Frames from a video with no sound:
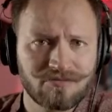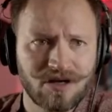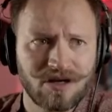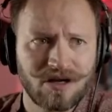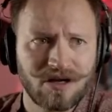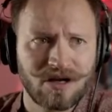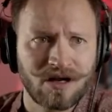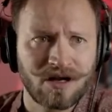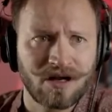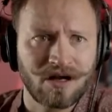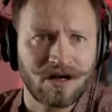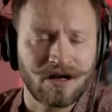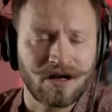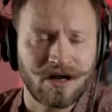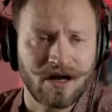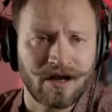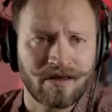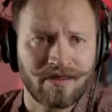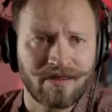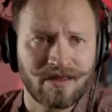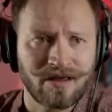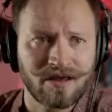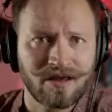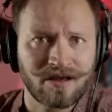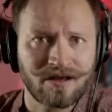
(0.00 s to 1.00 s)
I
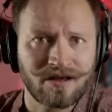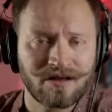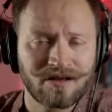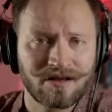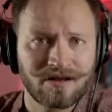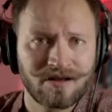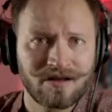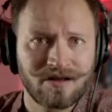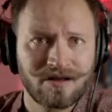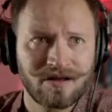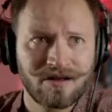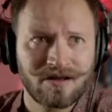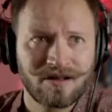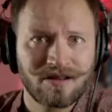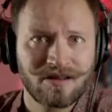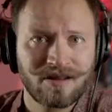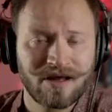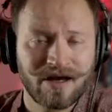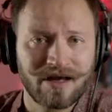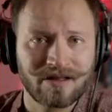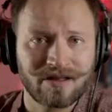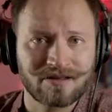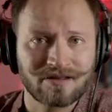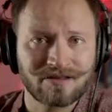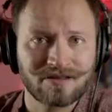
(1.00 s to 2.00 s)
think
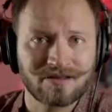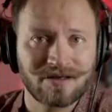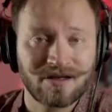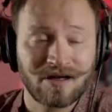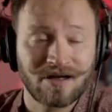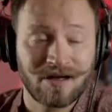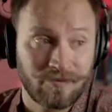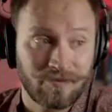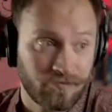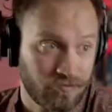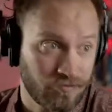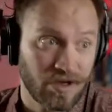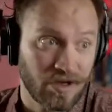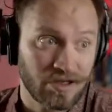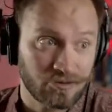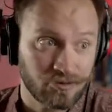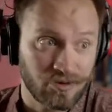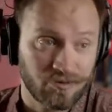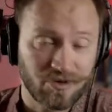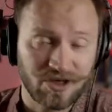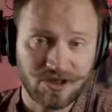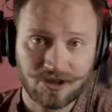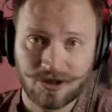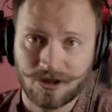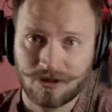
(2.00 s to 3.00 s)
that, as we
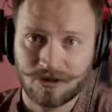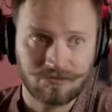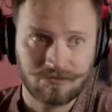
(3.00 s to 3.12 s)
mentioned,